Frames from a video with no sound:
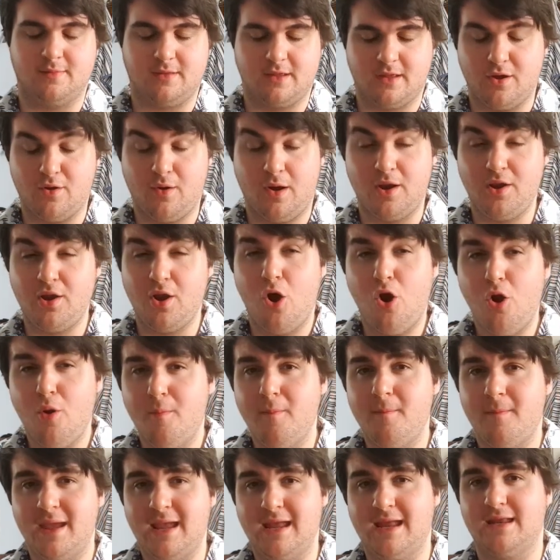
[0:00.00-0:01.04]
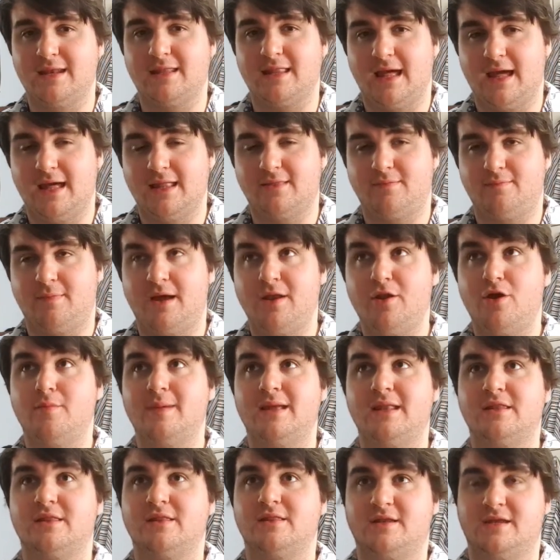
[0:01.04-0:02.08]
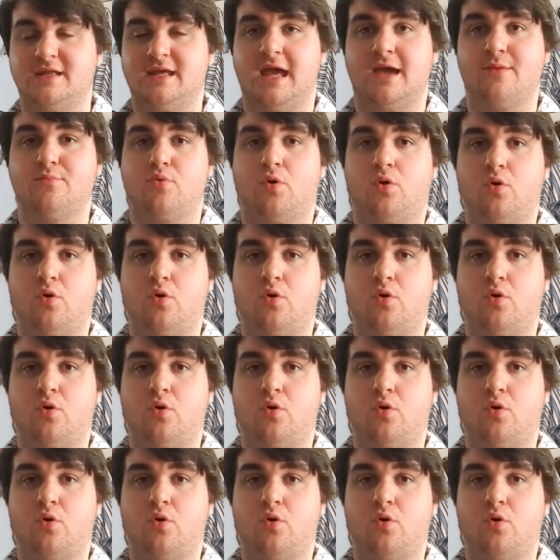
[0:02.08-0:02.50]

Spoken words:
but you are by no means as DM